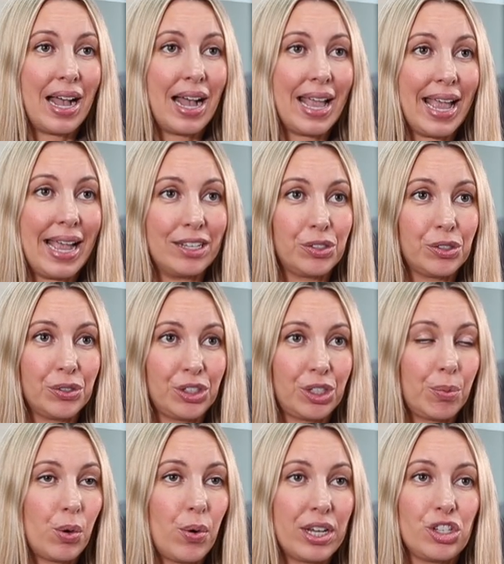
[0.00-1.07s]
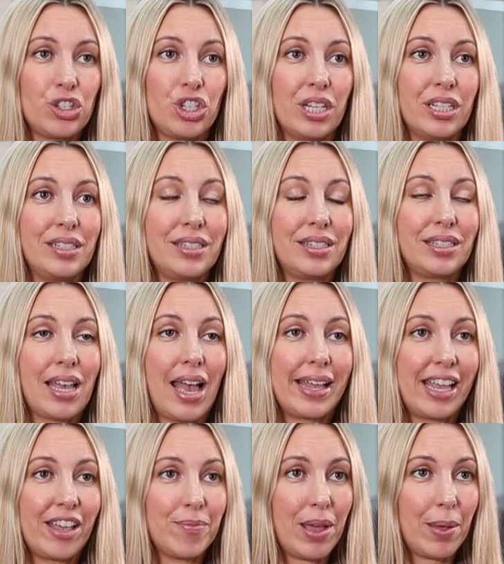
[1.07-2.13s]
I answered some questions, I
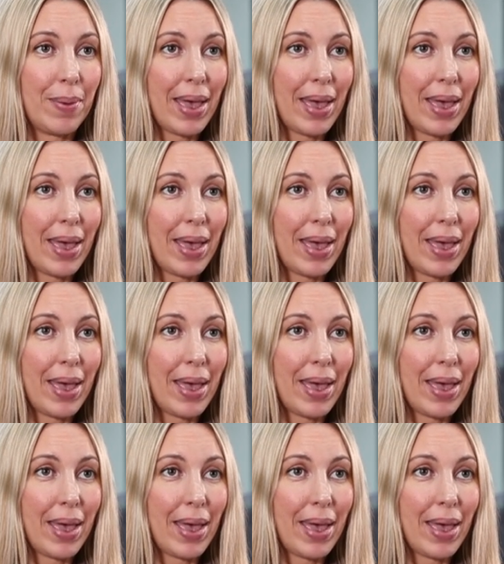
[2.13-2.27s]
gave my